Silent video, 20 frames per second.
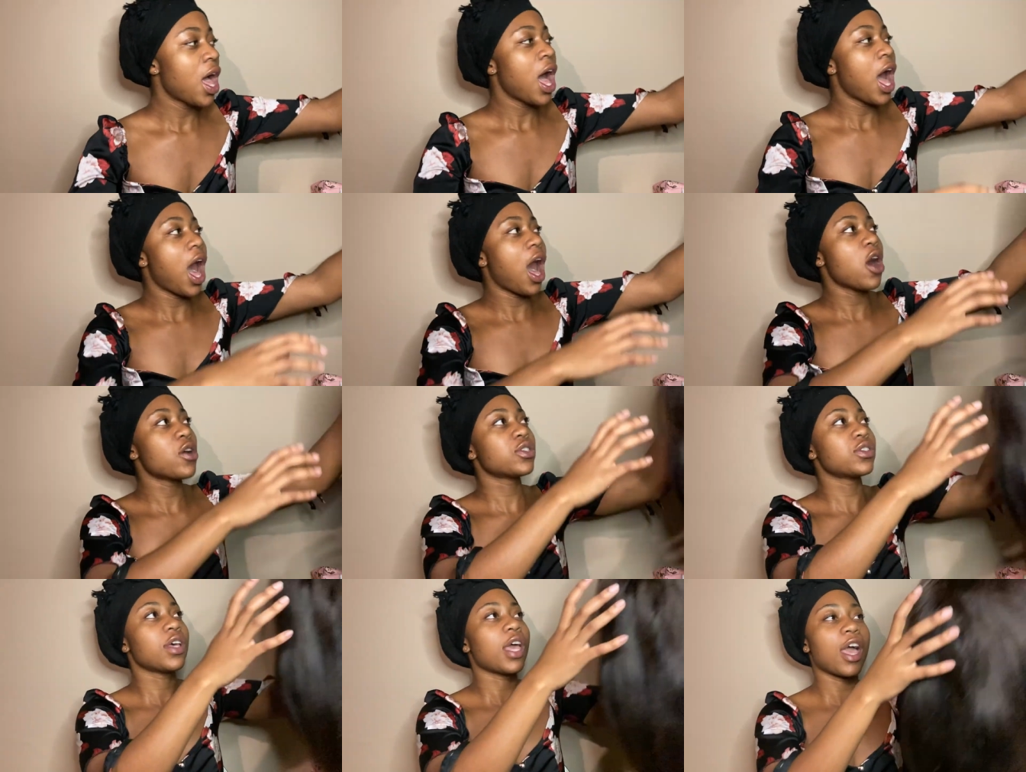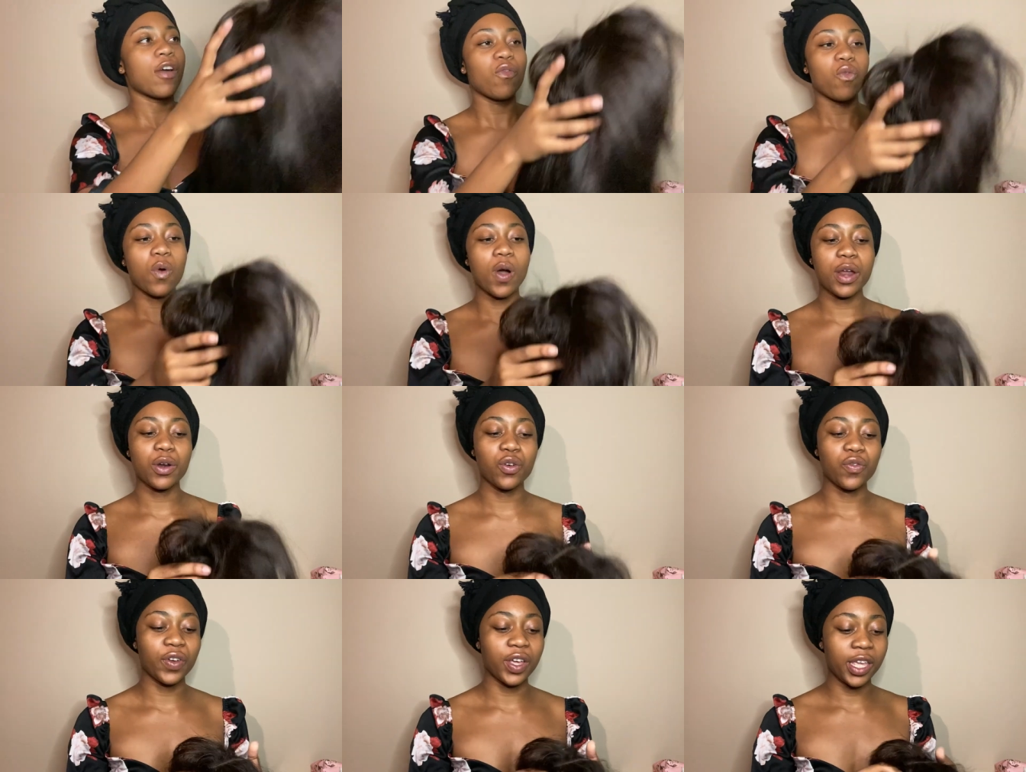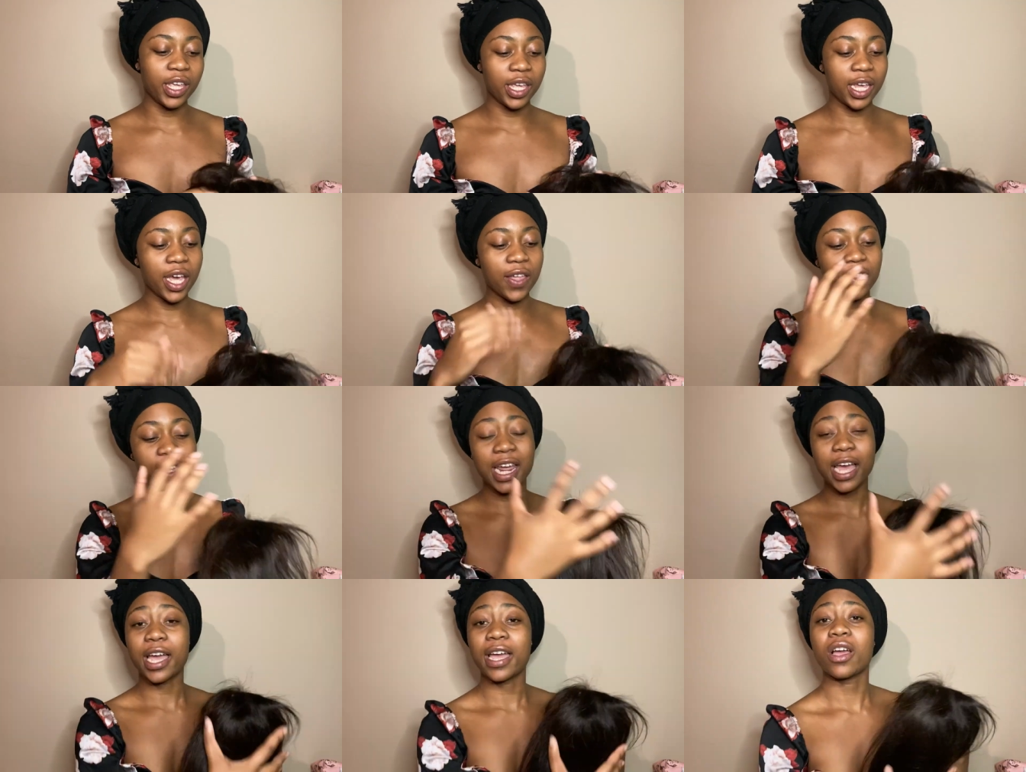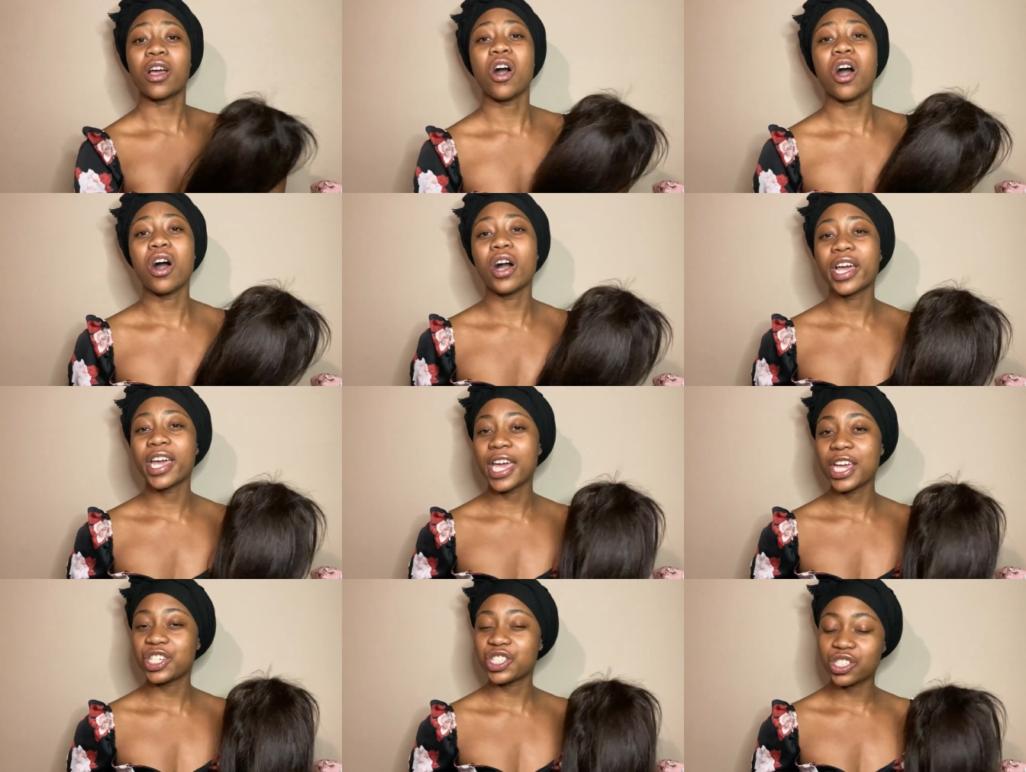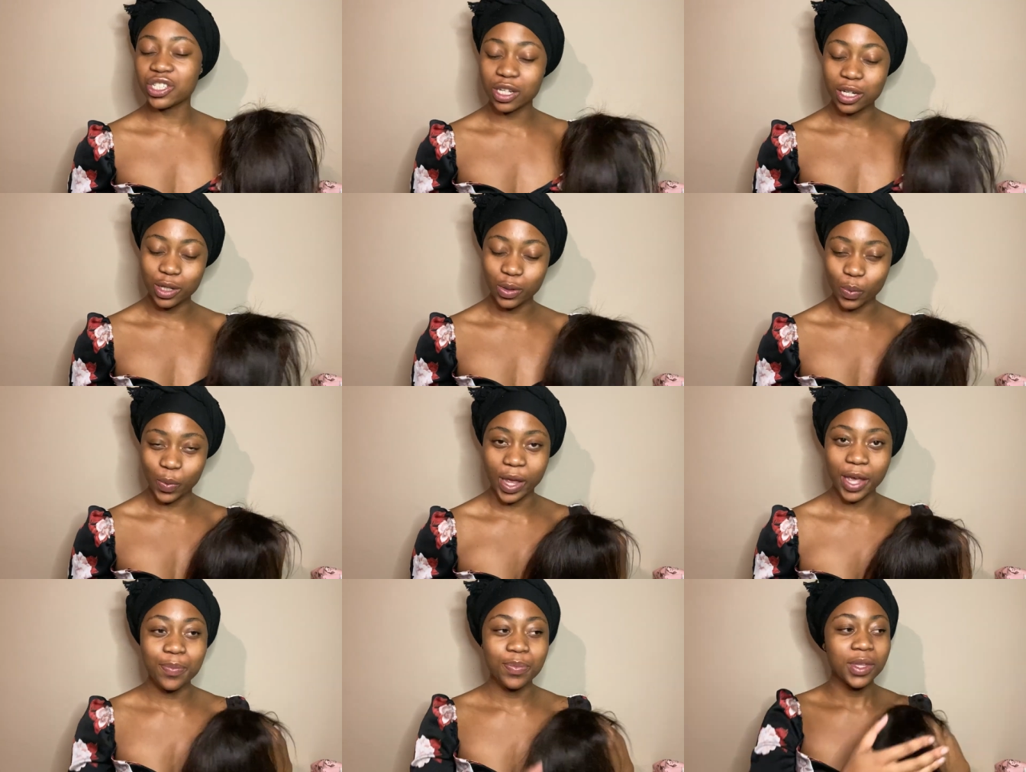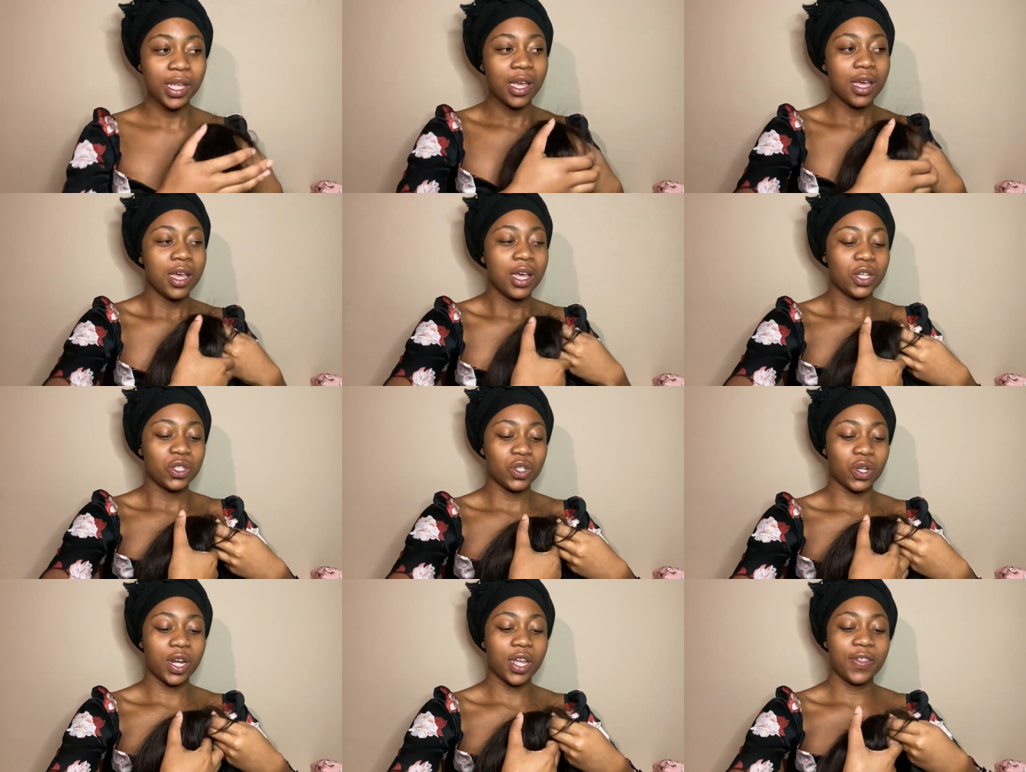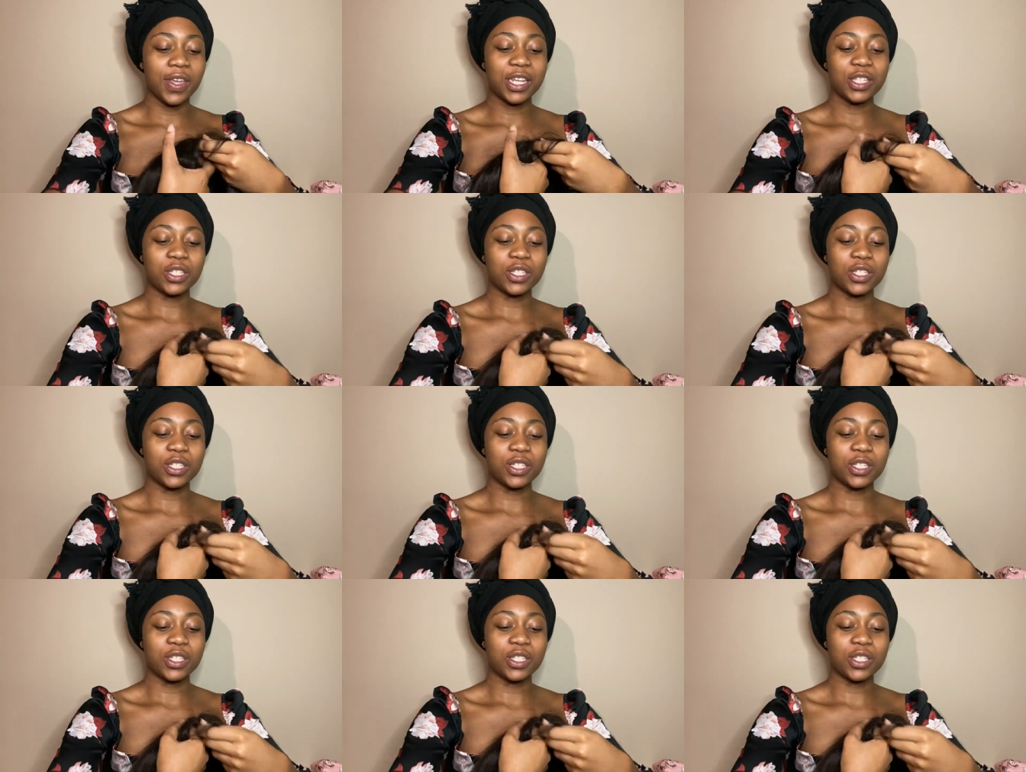I also have one over here that I occasionally wear. Sorry that it's